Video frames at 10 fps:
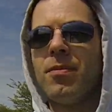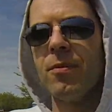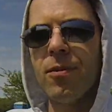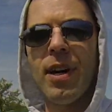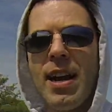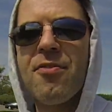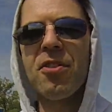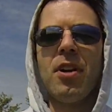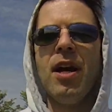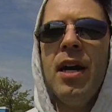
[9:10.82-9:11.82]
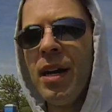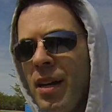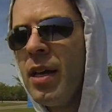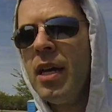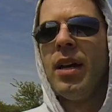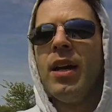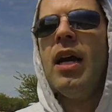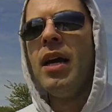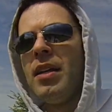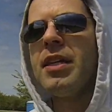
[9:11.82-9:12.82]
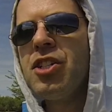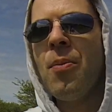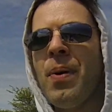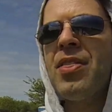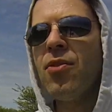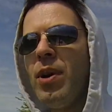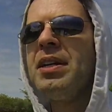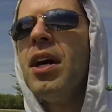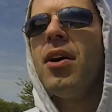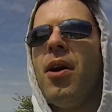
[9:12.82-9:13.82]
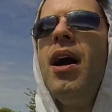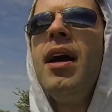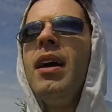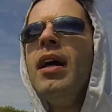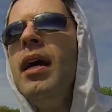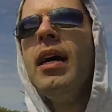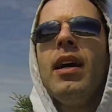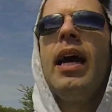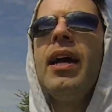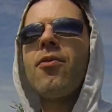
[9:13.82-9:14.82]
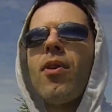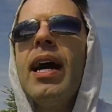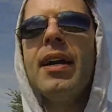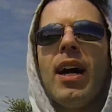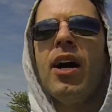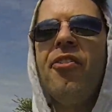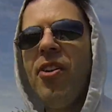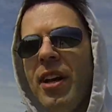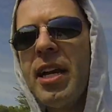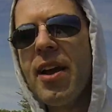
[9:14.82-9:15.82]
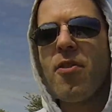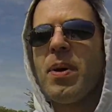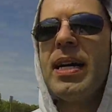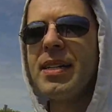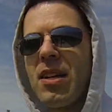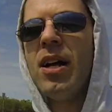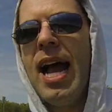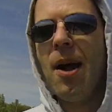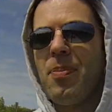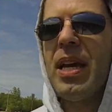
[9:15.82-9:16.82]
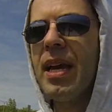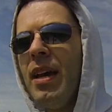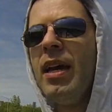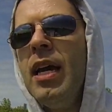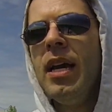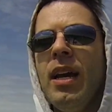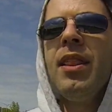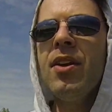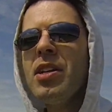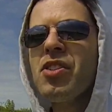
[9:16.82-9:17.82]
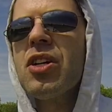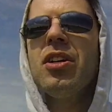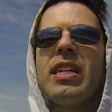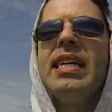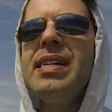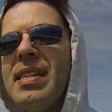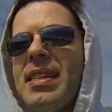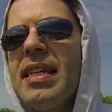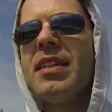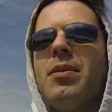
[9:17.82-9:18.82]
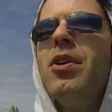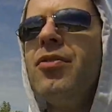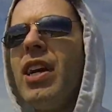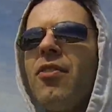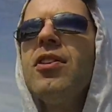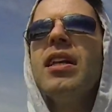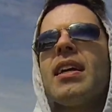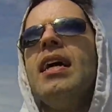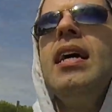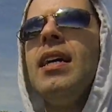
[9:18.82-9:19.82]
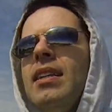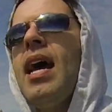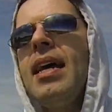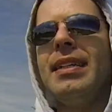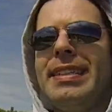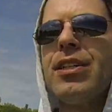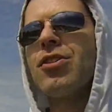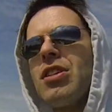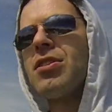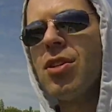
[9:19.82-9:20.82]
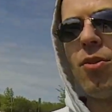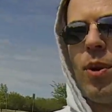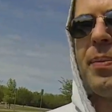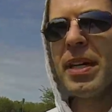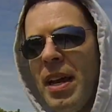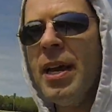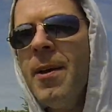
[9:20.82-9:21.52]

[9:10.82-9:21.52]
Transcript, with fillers: Whatever. They jump out the window and ride off, and everybody's all happy. There is a good kiss at the end of the movie. I feel like that endears it to the women.